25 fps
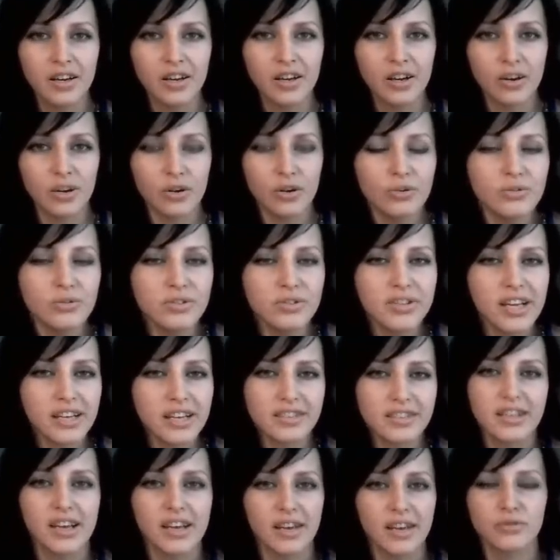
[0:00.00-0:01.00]
Who says
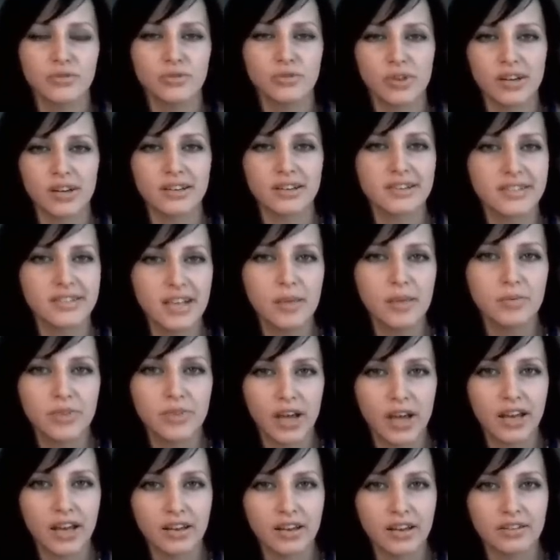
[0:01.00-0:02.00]
I have to accept
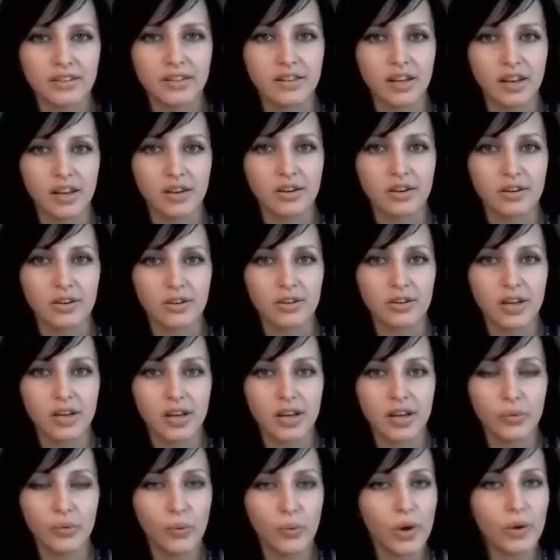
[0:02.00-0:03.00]
anything?
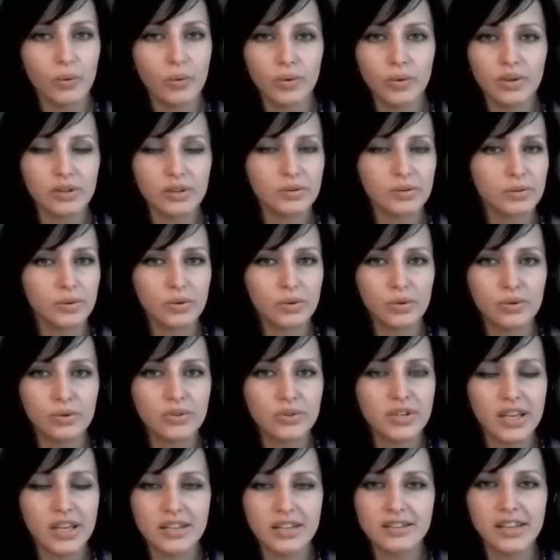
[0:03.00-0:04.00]
Who
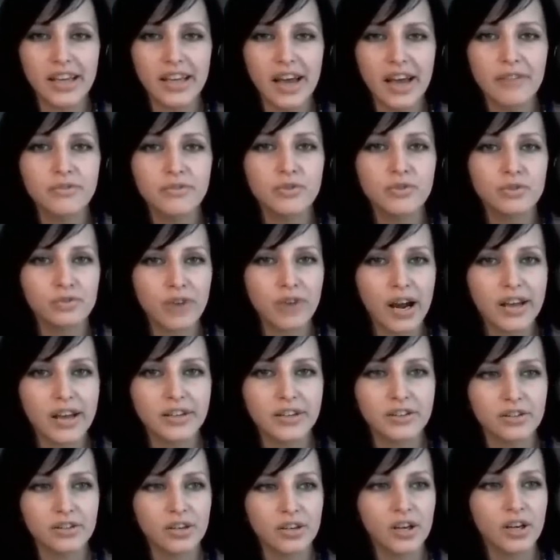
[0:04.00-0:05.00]
says they have the
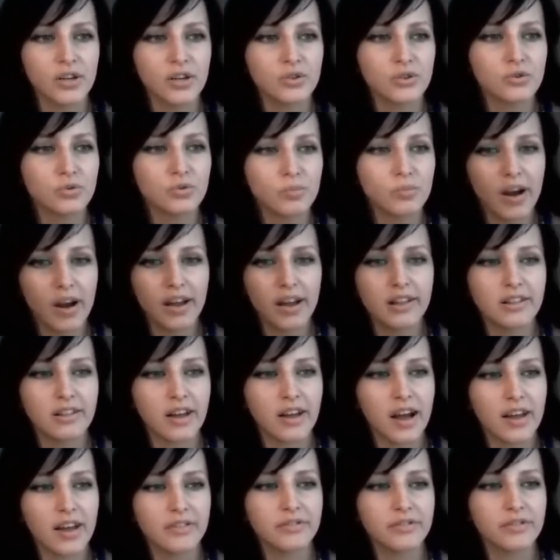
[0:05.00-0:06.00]
right to my
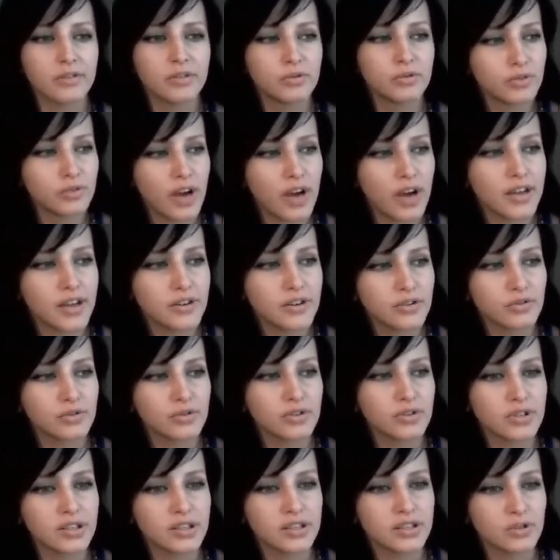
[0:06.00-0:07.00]
life and right to
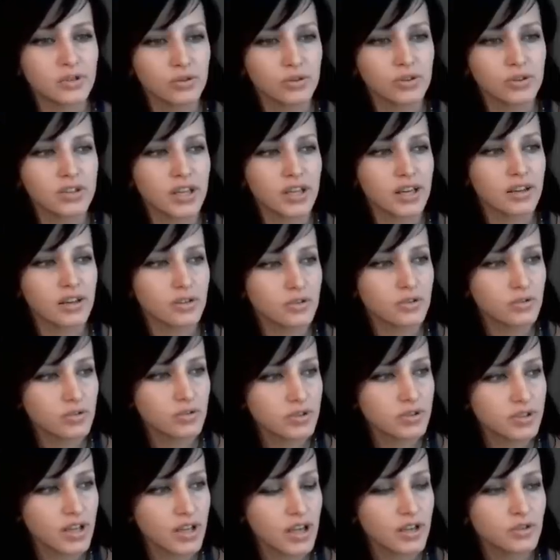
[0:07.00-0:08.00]

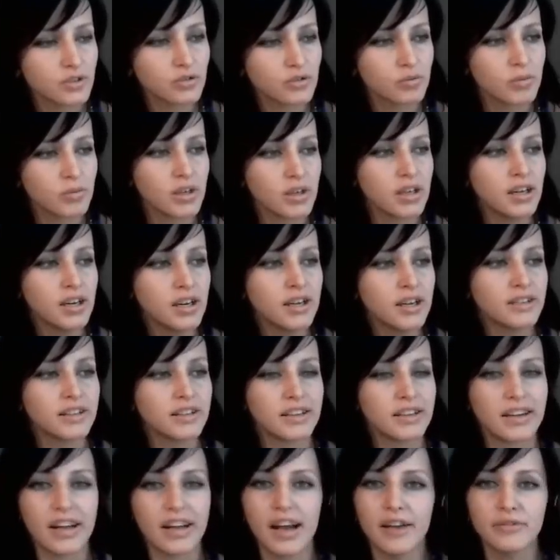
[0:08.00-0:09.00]
say to me that
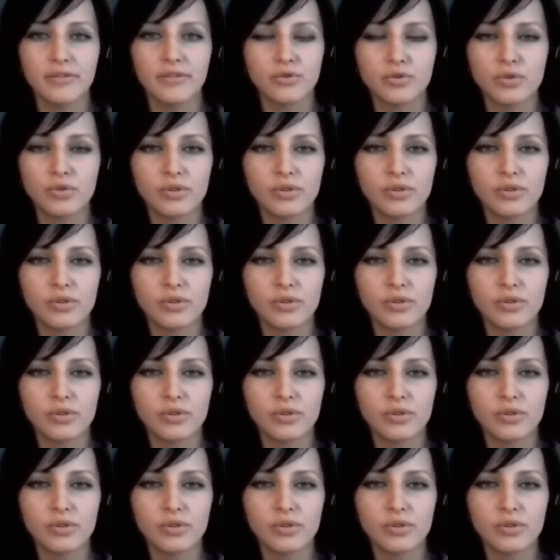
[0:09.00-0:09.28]
I have to